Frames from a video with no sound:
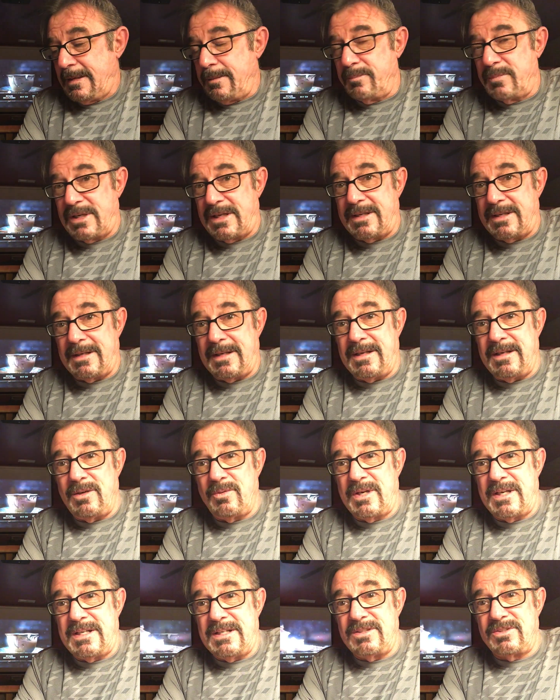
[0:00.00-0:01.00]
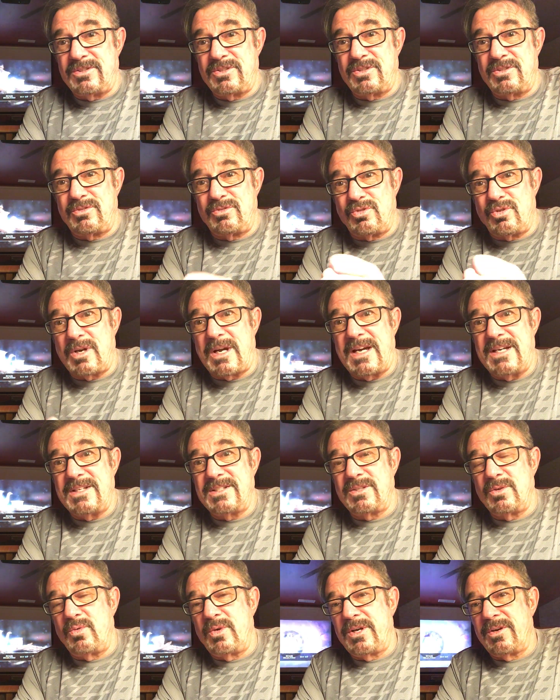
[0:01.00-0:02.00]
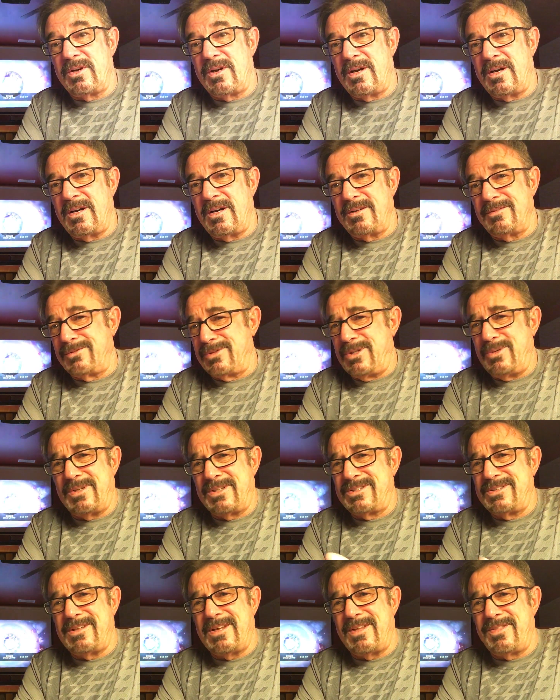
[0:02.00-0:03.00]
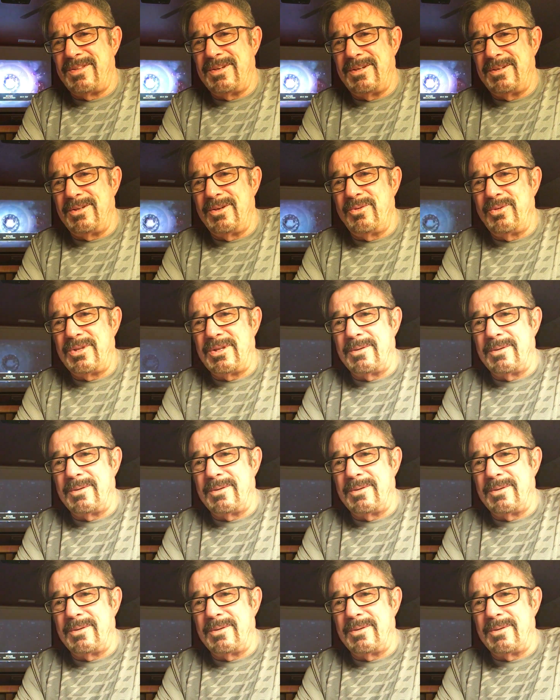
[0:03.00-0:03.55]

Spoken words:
But anyway, he tries to win her heart. She wants nothing to do with